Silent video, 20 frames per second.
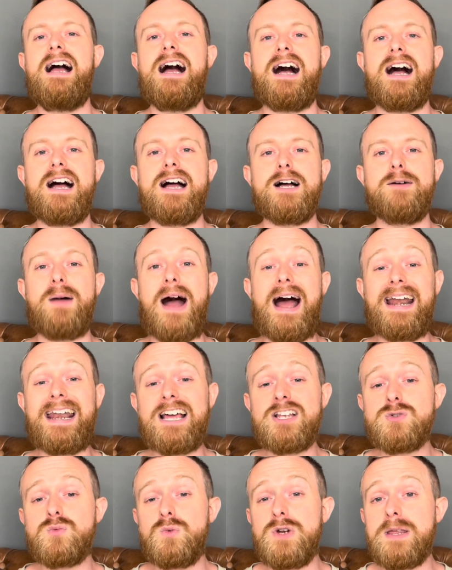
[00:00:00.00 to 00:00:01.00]
Um, and
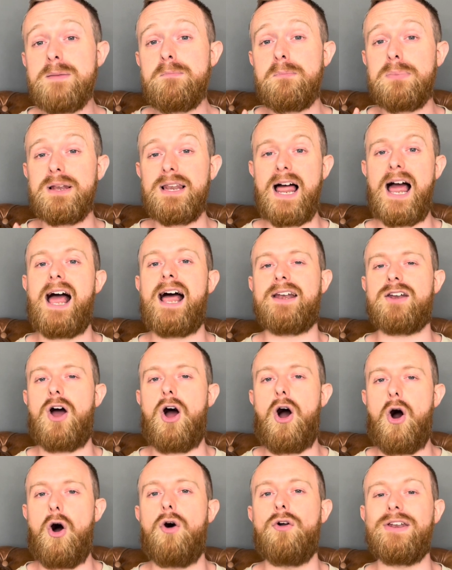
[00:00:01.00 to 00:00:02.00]
as we plan
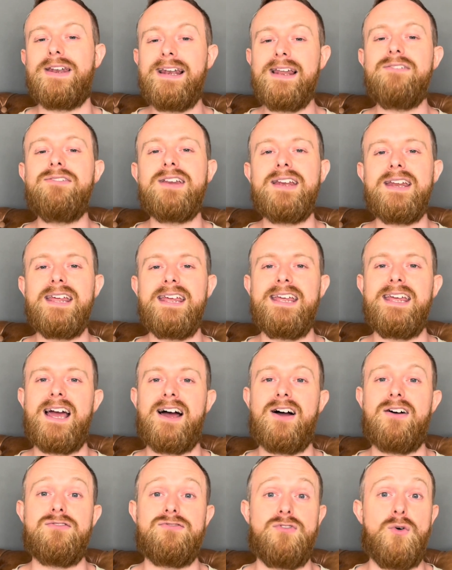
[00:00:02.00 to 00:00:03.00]
on living
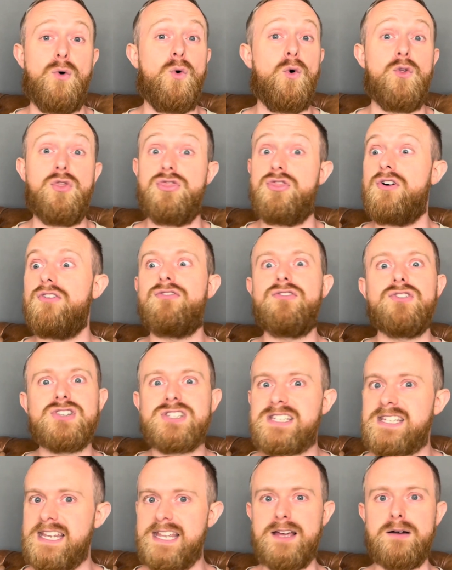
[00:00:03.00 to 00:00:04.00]
here for the
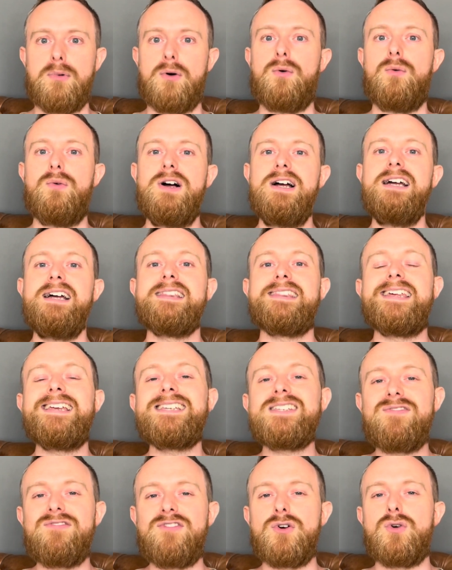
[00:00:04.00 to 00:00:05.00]
foreseeable,
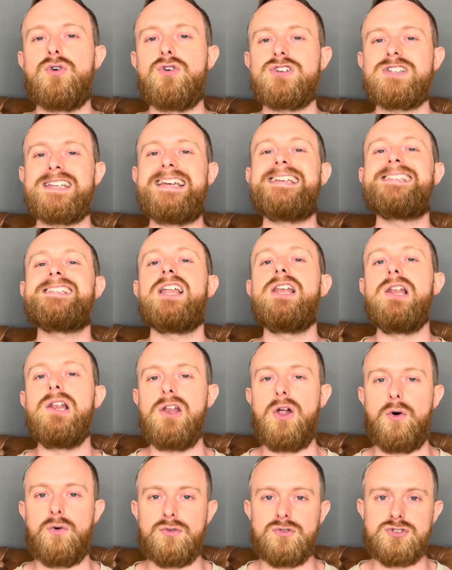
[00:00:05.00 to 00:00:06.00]
this for us is a
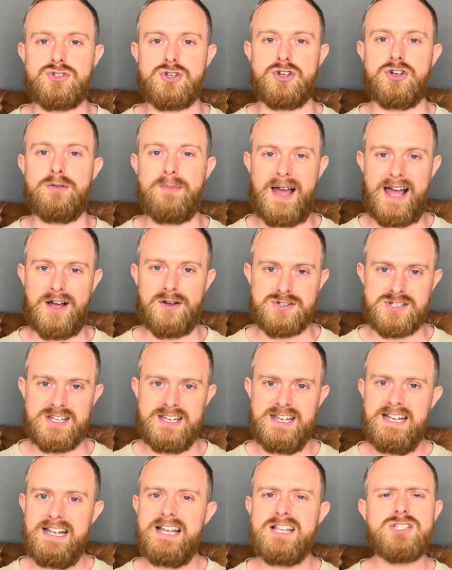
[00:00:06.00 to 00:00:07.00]
long term house.
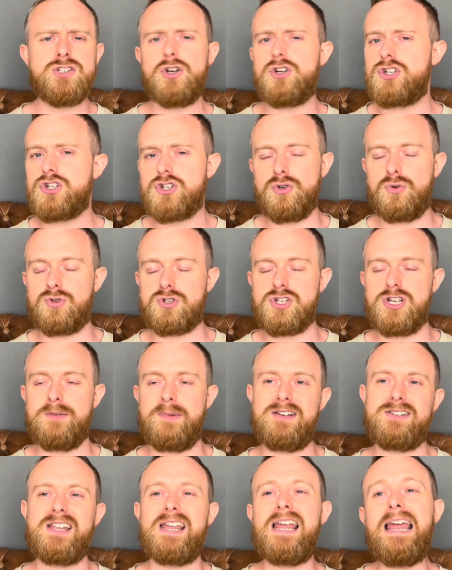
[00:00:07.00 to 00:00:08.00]
It's not a short term
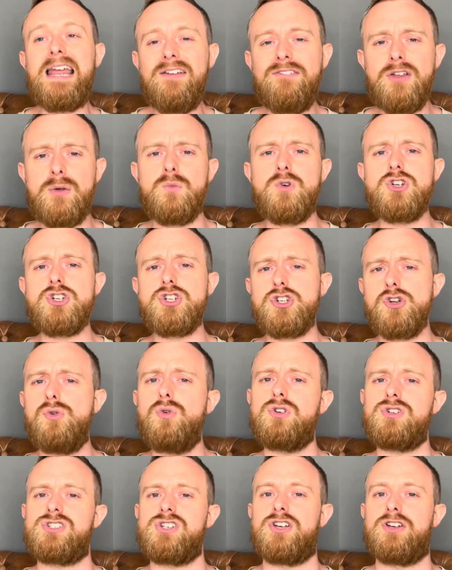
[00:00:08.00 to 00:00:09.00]
house. If it was
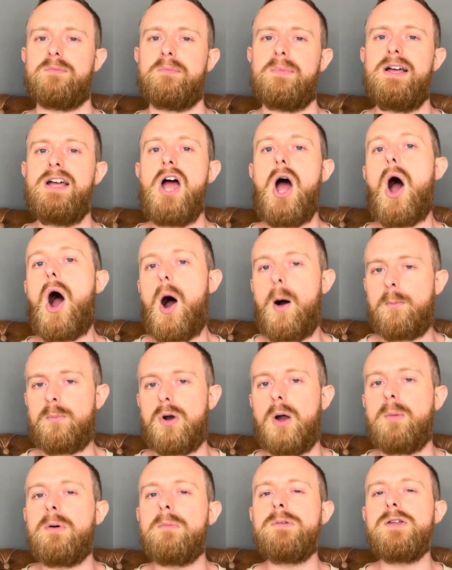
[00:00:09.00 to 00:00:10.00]
short term, I
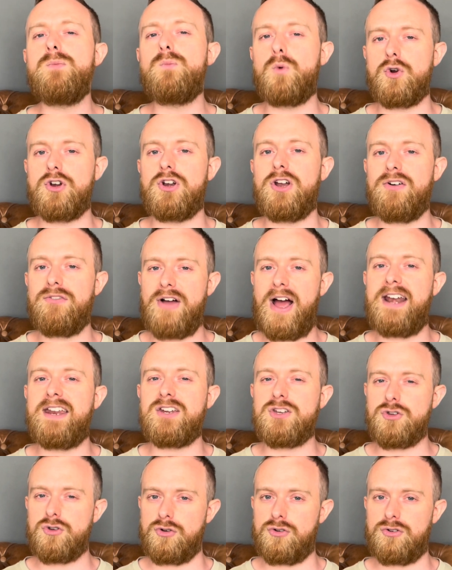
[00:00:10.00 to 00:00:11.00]
probably wouldn't have had
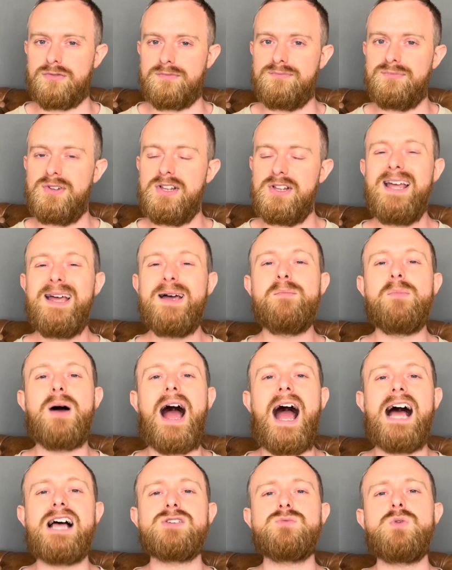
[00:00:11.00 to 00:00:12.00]
it done.
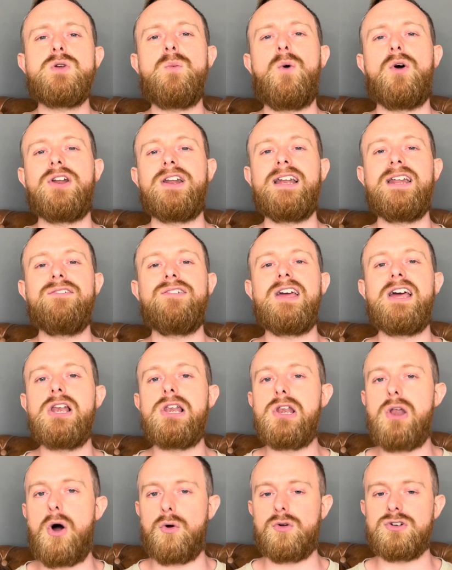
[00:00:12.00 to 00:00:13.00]
But as we want to live here
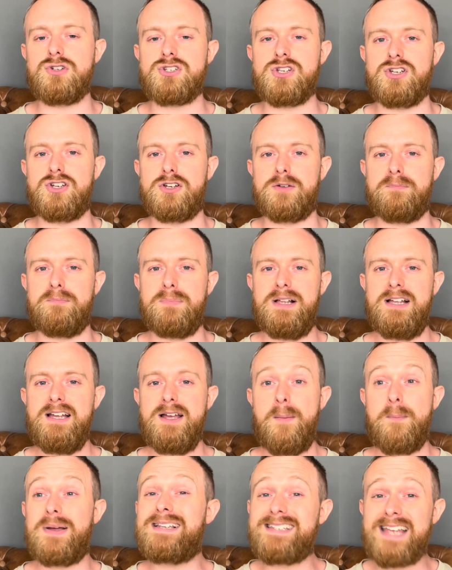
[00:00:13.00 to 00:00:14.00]
long term,
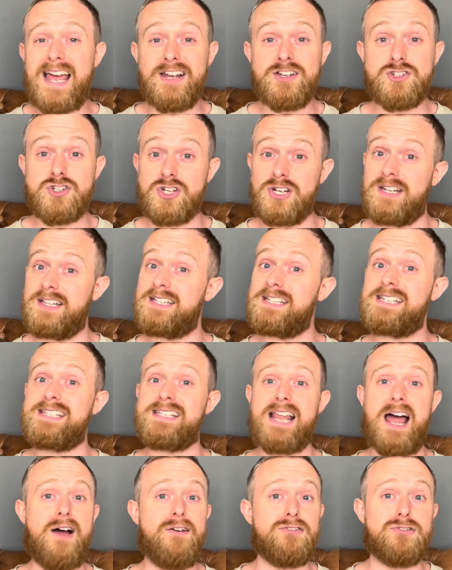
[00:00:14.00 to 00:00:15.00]
potentially this is
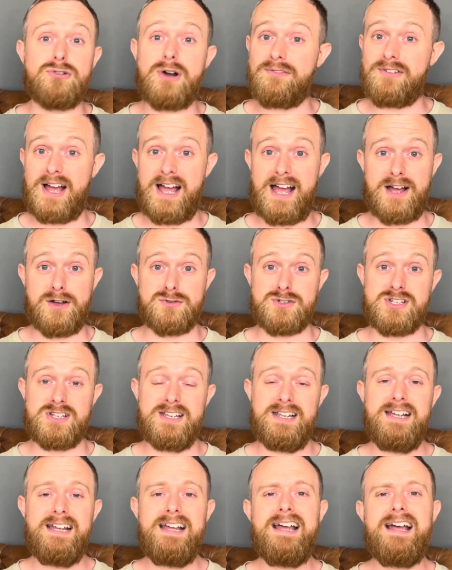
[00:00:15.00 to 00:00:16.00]
our forever house
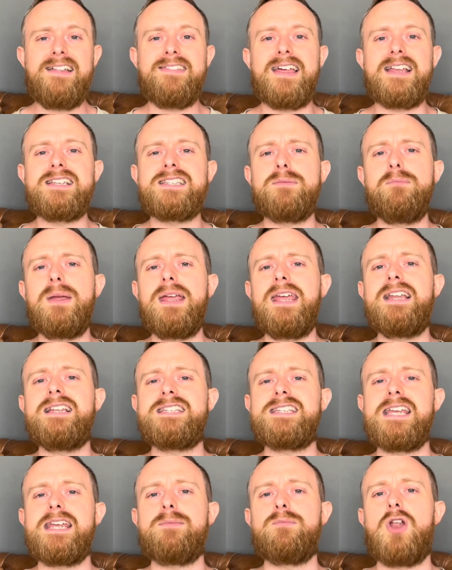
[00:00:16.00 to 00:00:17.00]
then to me it
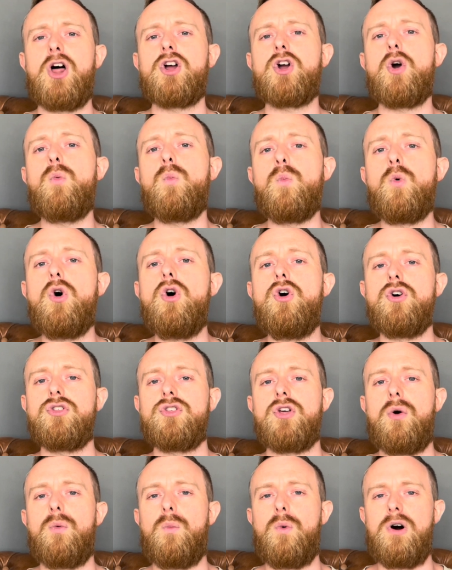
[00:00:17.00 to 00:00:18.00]
seemed like a
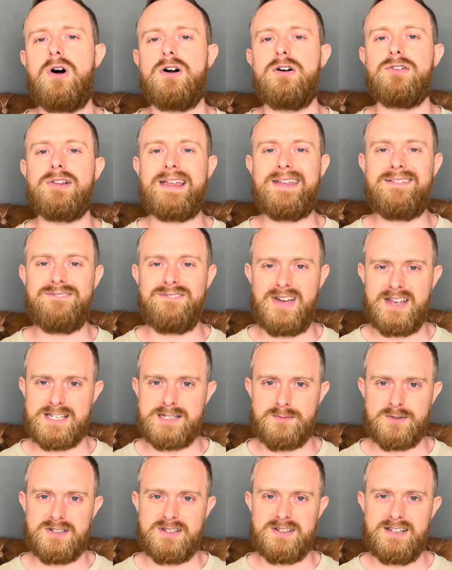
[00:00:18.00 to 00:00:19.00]
worthwhile
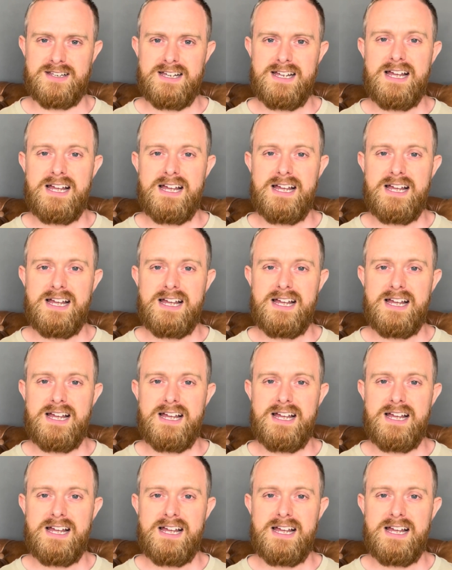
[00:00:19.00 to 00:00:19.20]
investment.